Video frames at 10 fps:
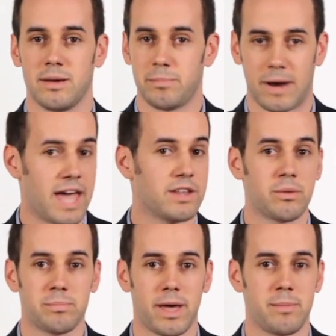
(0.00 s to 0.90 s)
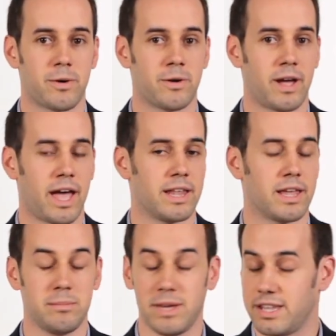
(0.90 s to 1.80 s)
planned on paper and
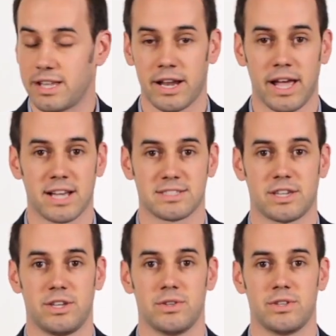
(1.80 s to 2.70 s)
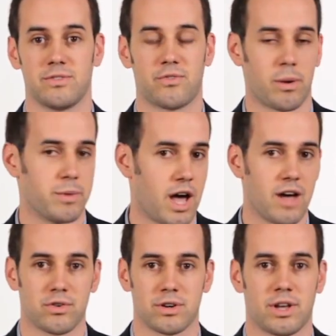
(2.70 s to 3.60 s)
immediately executed from an
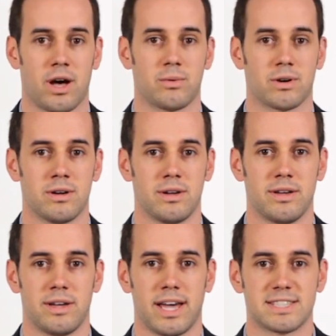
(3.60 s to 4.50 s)
ivory tower.